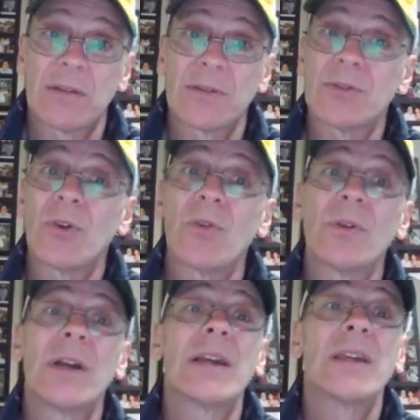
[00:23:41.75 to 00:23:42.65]

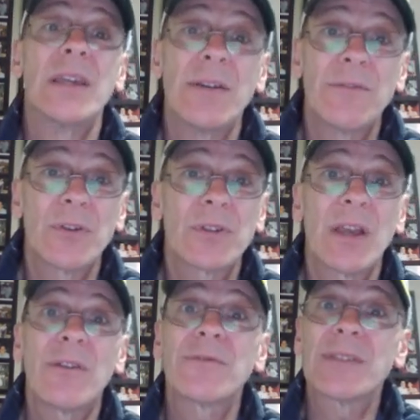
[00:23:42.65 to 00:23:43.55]
So give
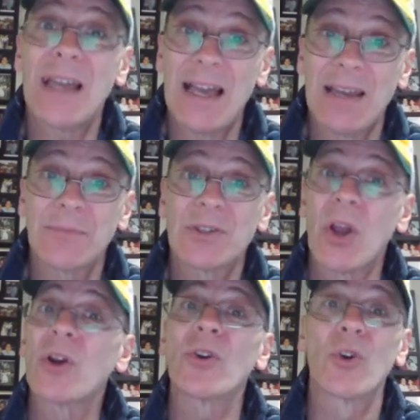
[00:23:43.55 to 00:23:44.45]
yourself time.
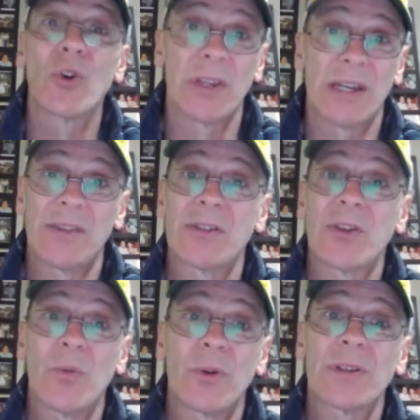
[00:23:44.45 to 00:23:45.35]
Start early on
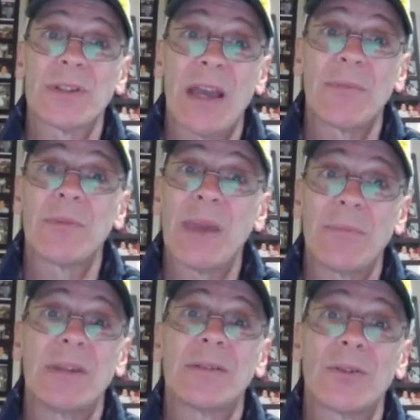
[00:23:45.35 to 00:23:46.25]
this homework assignment,
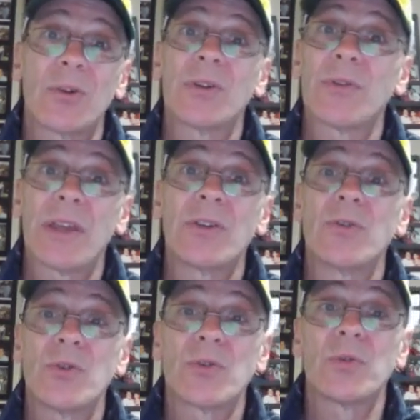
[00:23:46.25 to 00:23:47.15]
maybe. Earlier than you